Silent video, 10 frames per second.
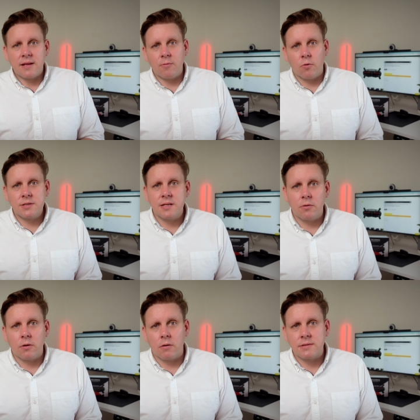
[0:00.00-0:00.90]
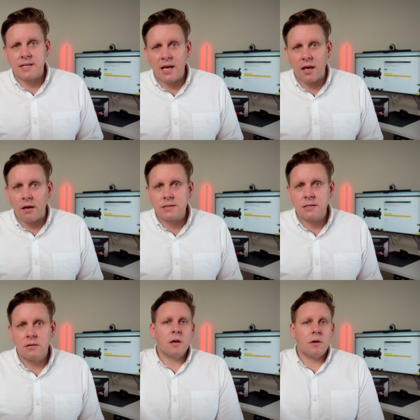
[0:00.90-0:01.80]
the Walksnail Goggles
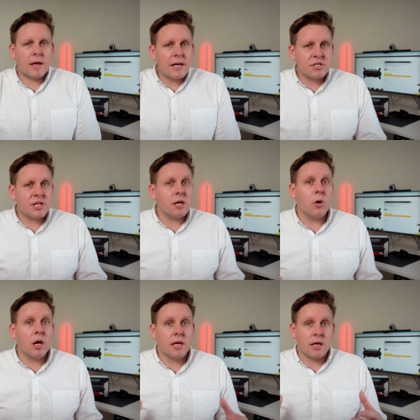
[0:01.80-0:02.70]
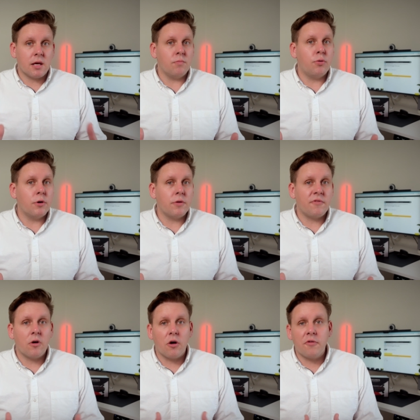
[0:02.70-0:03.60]
X. The HDMI input
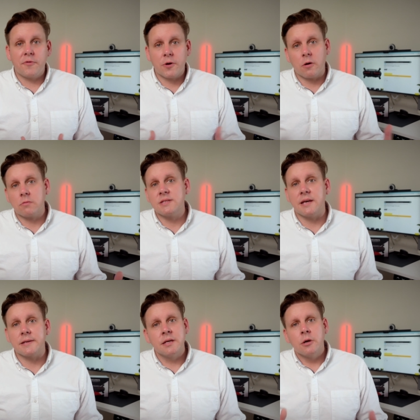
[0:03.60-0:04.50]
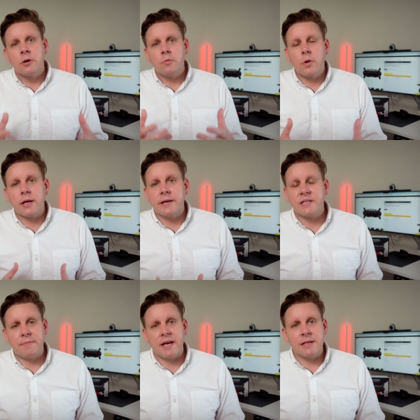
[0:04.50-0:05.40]
of the Goggles X really
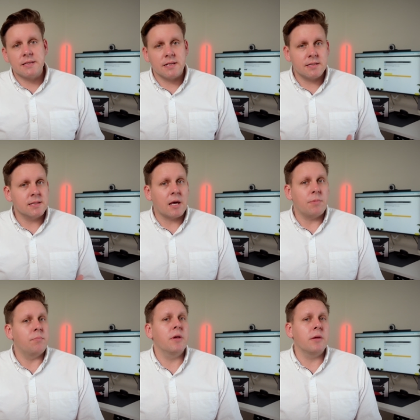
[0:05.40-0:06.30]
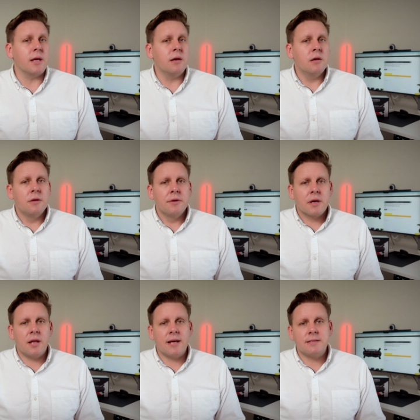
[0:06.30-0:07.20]
expands its capability.
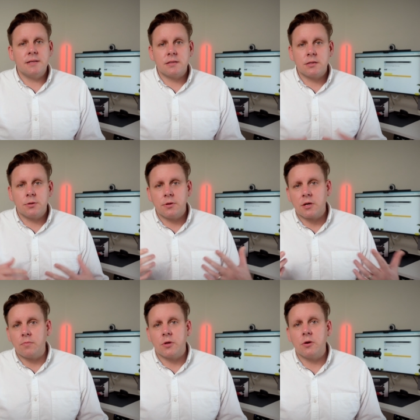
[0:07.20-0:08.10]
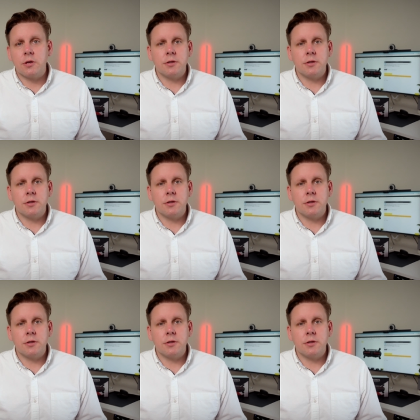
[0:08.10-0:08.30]
Connect it to the computer